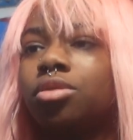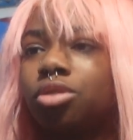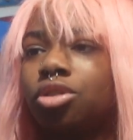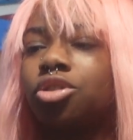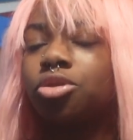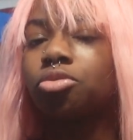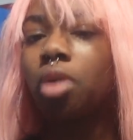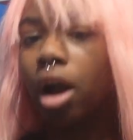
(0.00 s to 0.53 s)

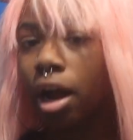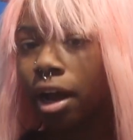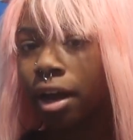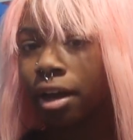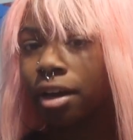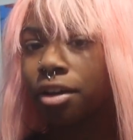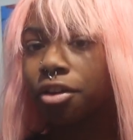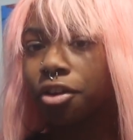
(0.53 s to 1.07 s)
try
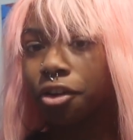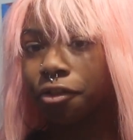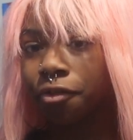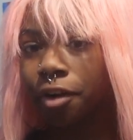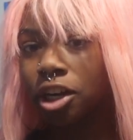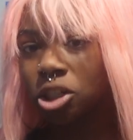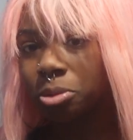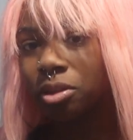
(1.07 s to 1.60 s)
your
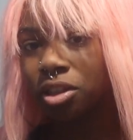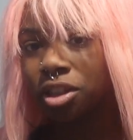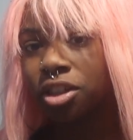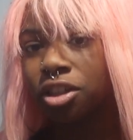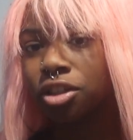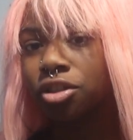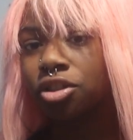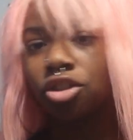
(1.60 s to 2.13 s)
freshman
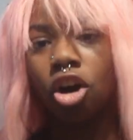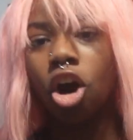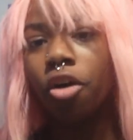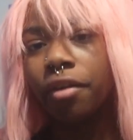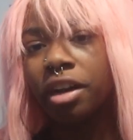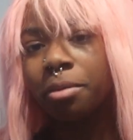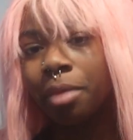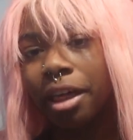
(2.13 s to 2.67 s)
year, you're
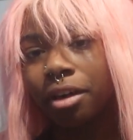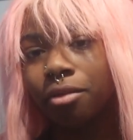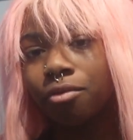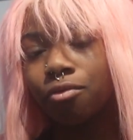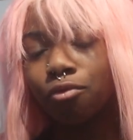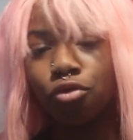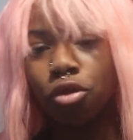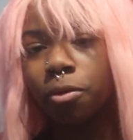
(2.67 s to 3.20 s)
already like
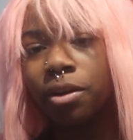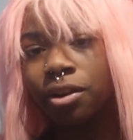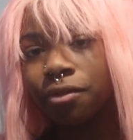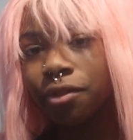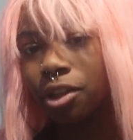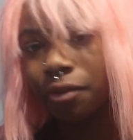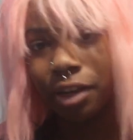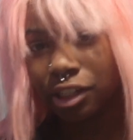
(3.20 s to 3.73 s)
ruined
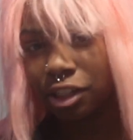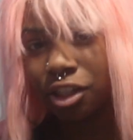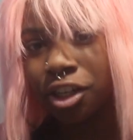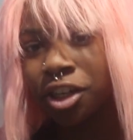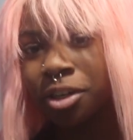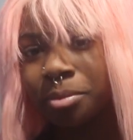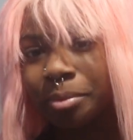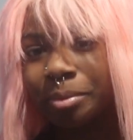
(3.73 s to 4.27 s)
for the rest of the
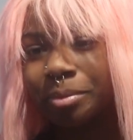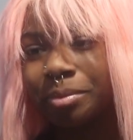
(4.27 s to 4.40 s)
year.